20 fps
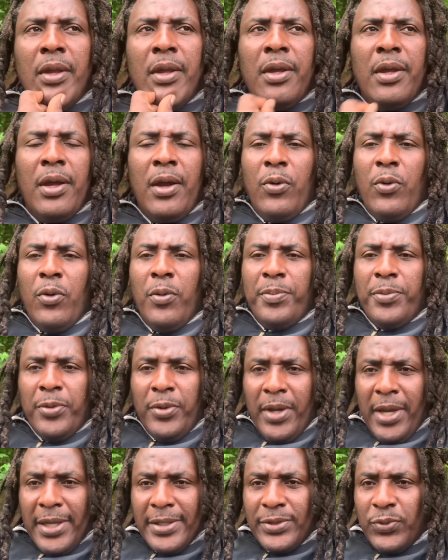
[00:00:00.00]
I hope you
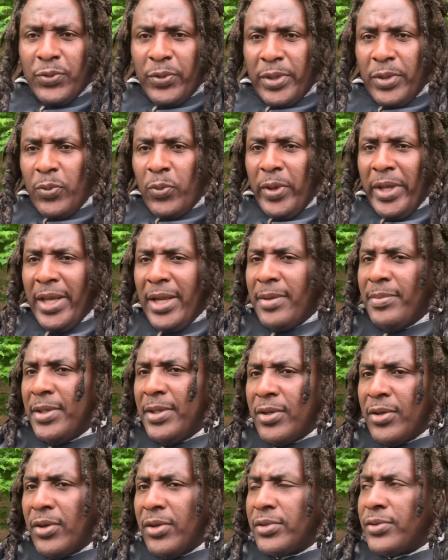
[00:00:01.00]
guys doing well
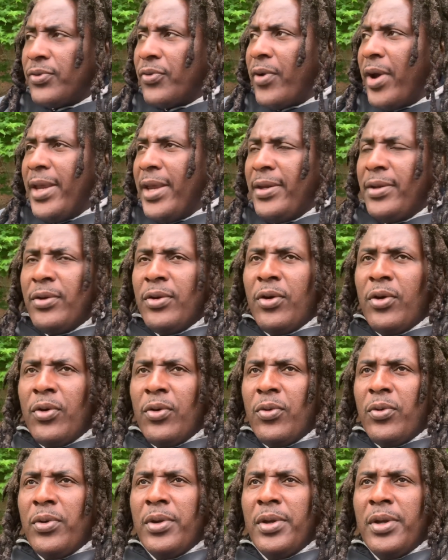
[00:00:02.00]
because right
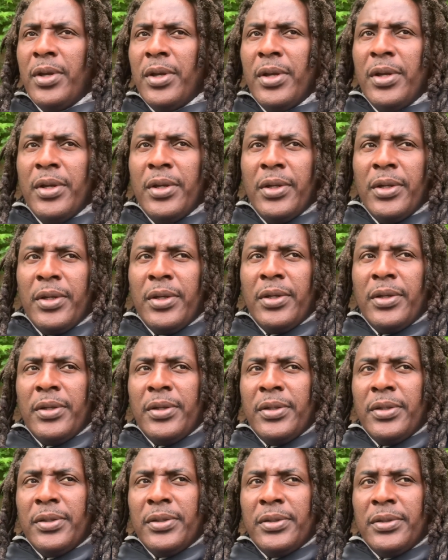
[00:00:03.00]
now
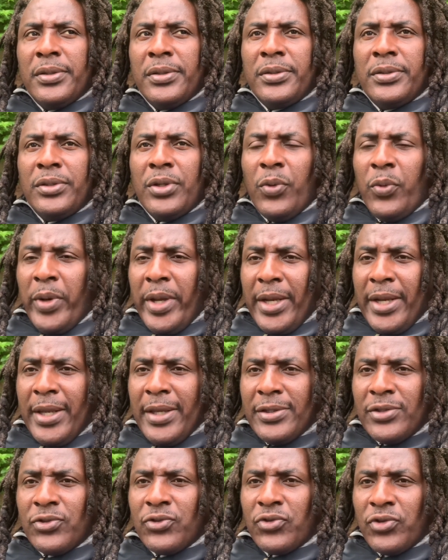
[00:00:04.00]
the weather
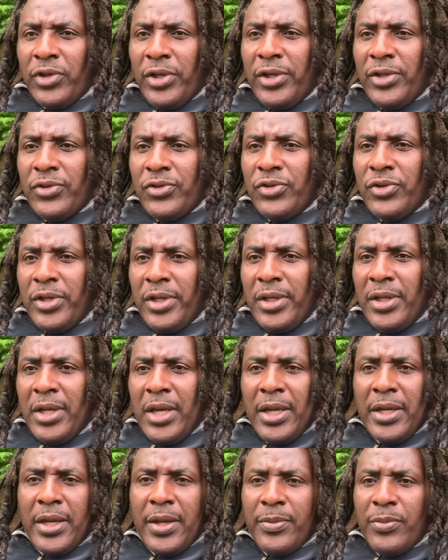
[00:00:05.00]
is changing
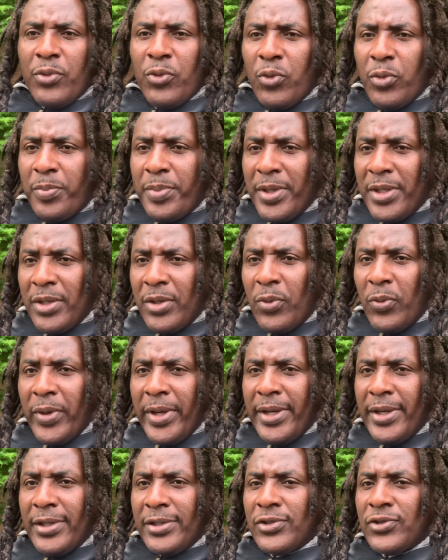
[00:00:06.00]
and I'm hoping the
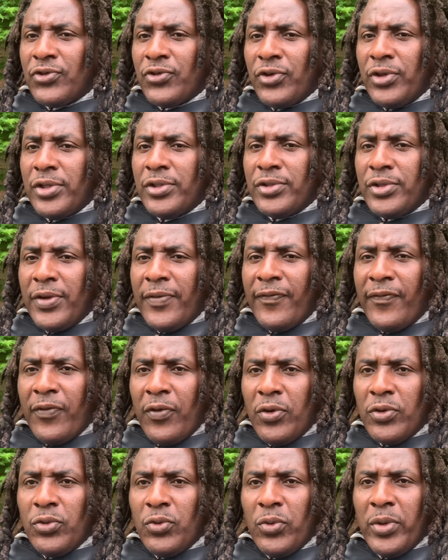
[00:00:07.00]
weather is changing
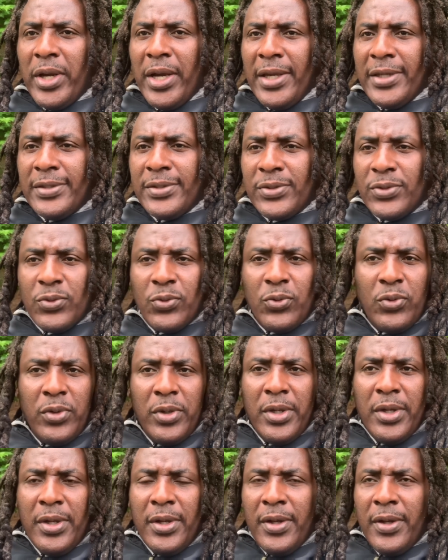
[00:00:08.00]
for you guys too.
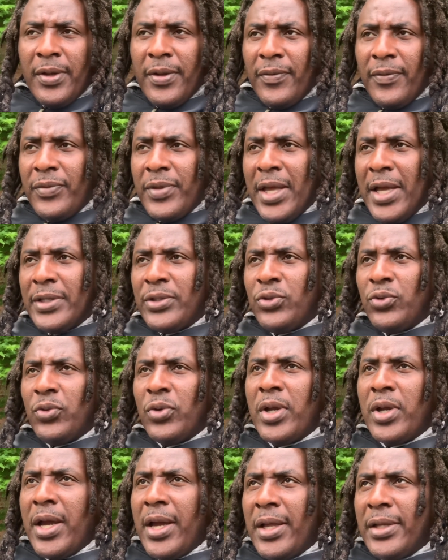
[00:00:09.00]
That you
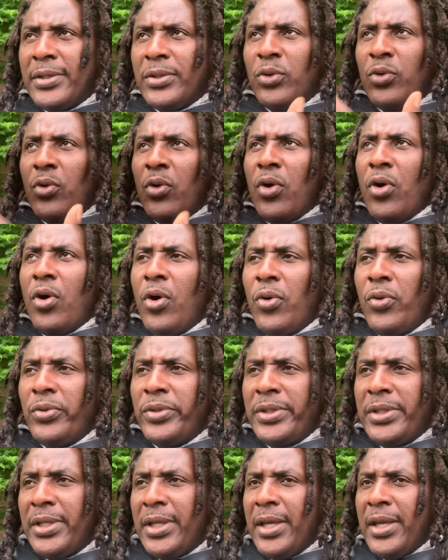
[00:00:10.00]
can go
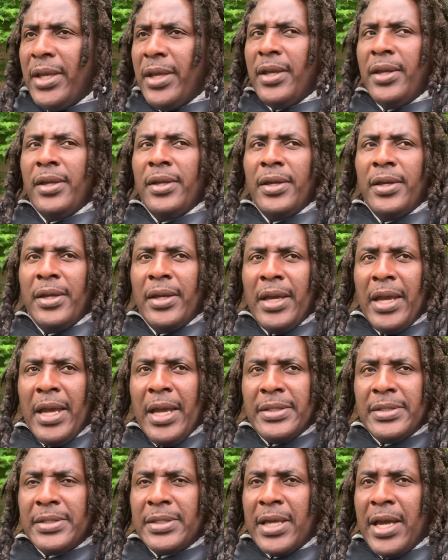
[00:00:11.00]
out there
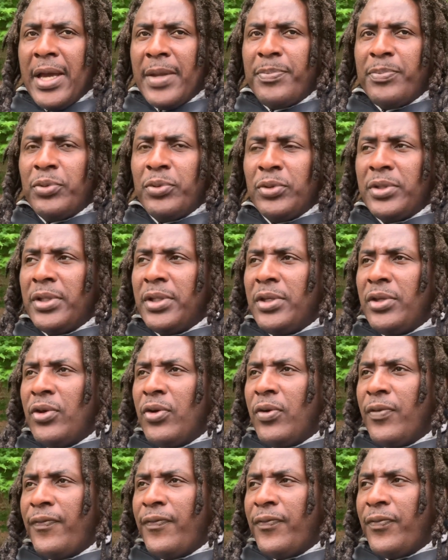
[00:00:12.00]
and start putting
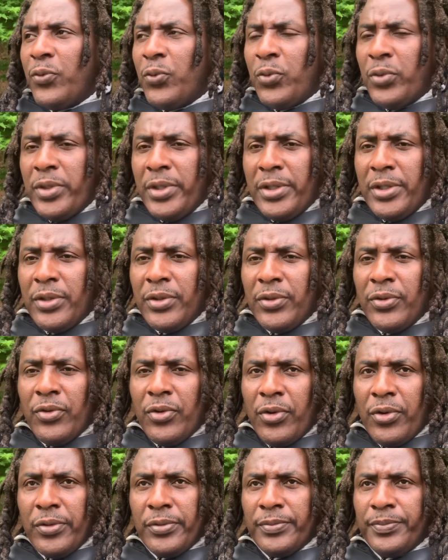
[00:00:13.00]
your food in the
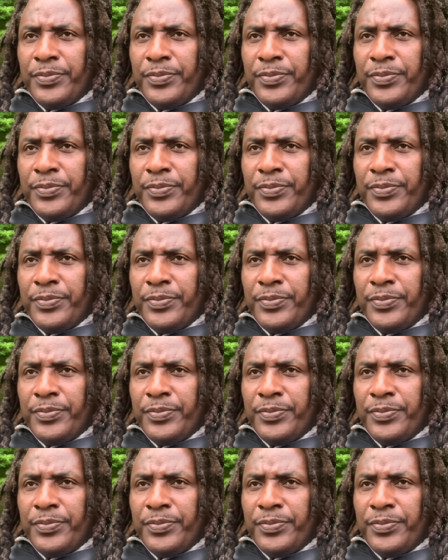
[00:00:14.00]
ground.